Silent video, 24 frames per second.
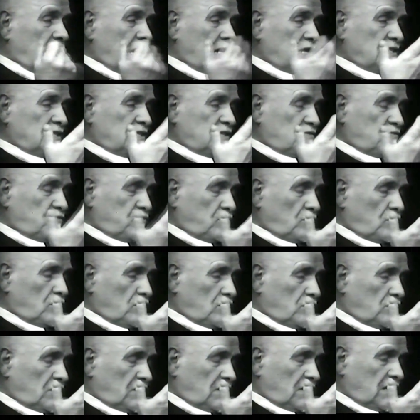as
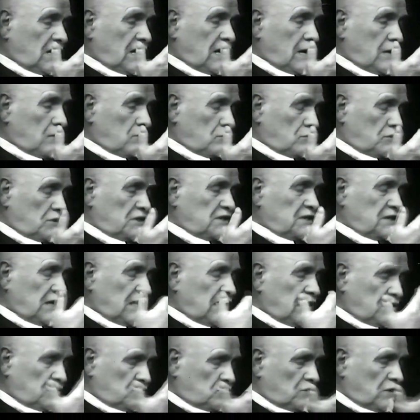for our
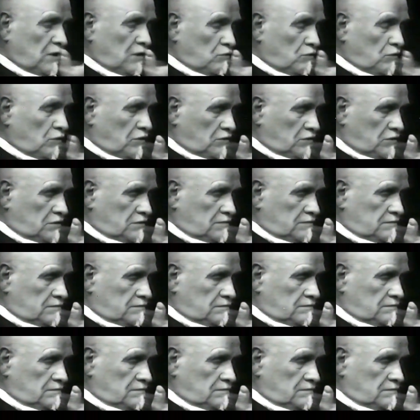intellectual work,